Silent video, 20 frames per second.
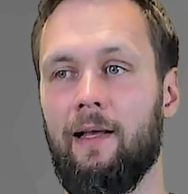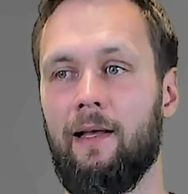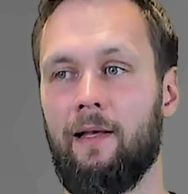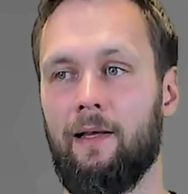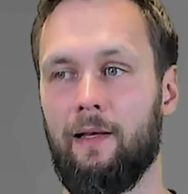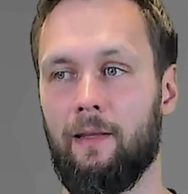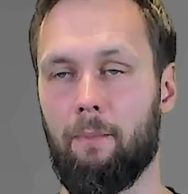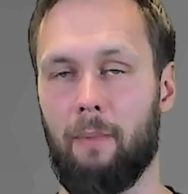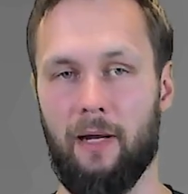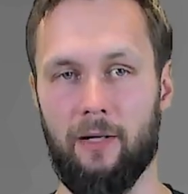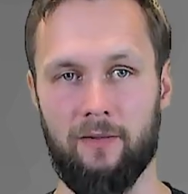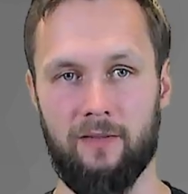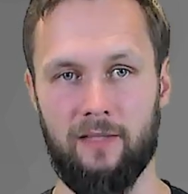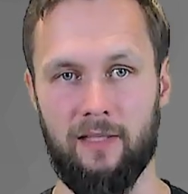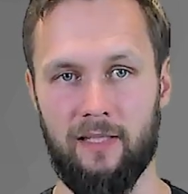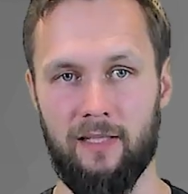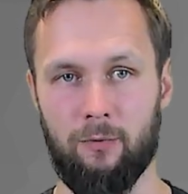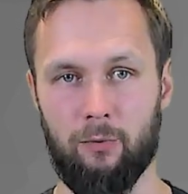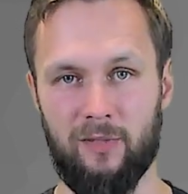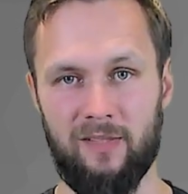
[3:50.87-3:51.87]
about
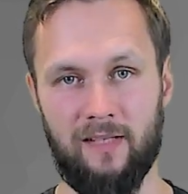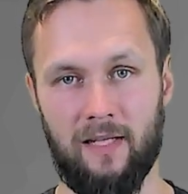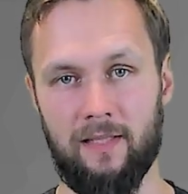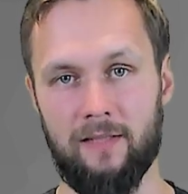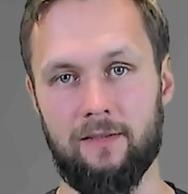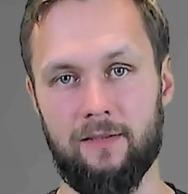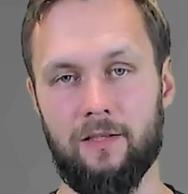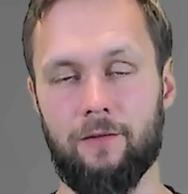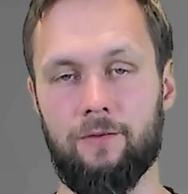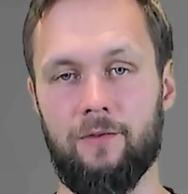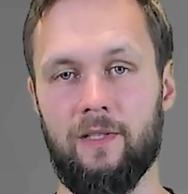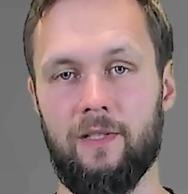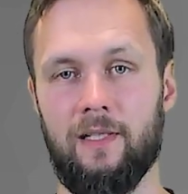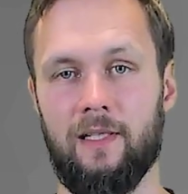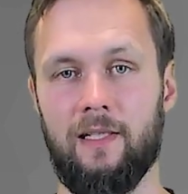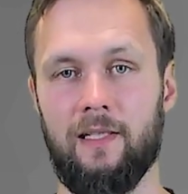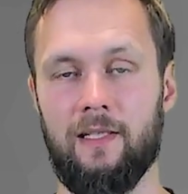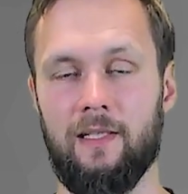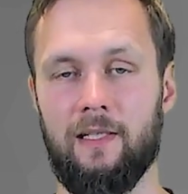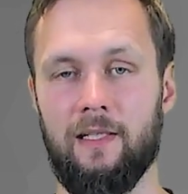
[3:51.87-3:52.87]
the results of
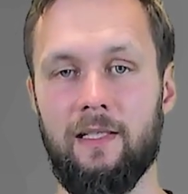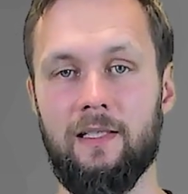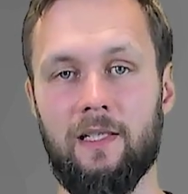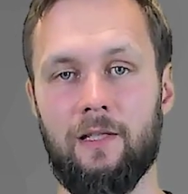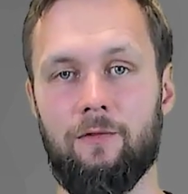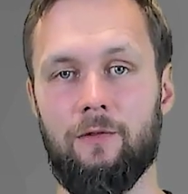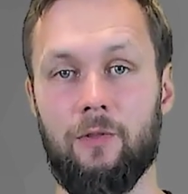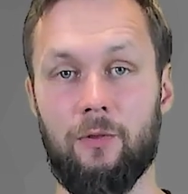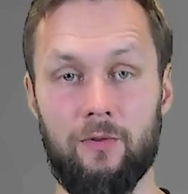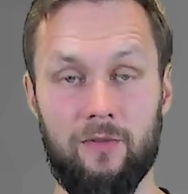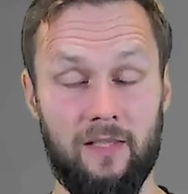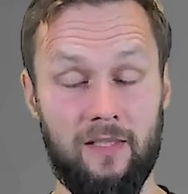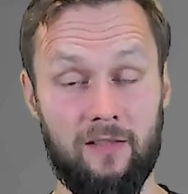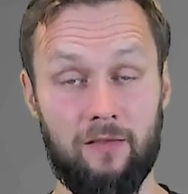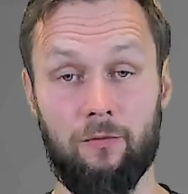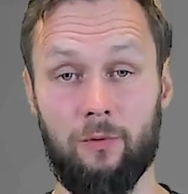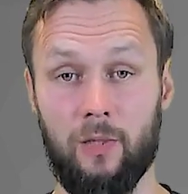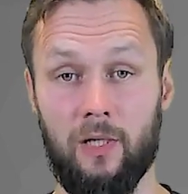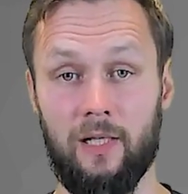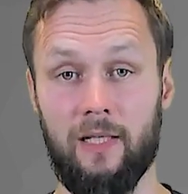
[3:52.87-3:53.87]
the interviews is a
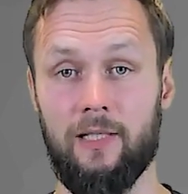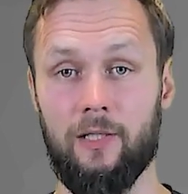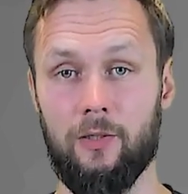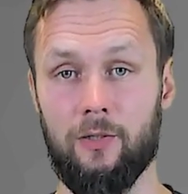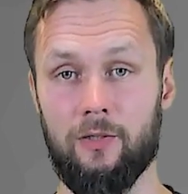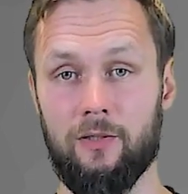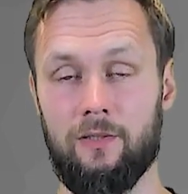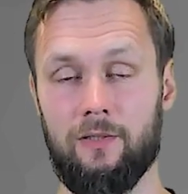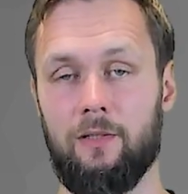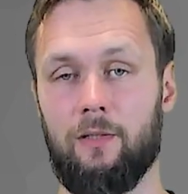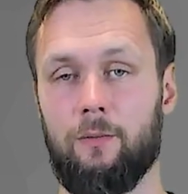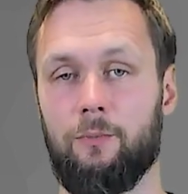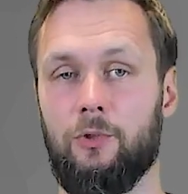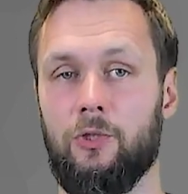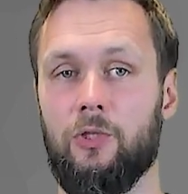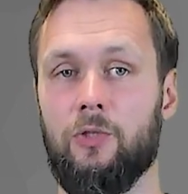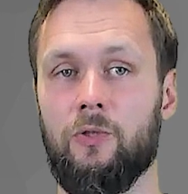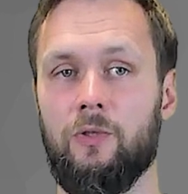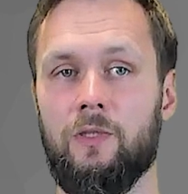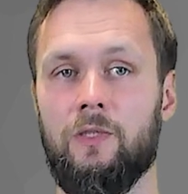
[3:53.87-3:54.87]
really good
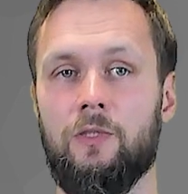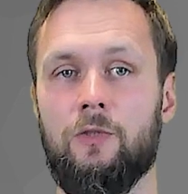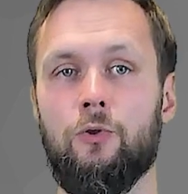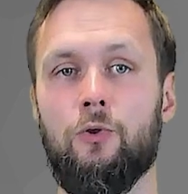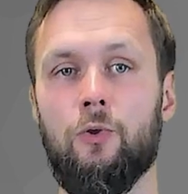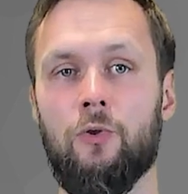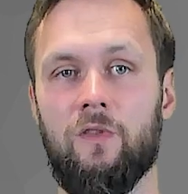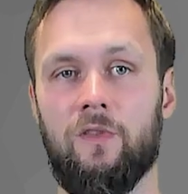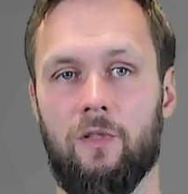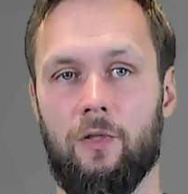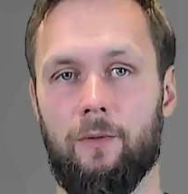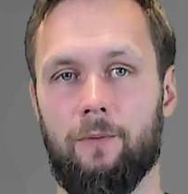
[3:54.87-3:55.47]
opportunity to do so.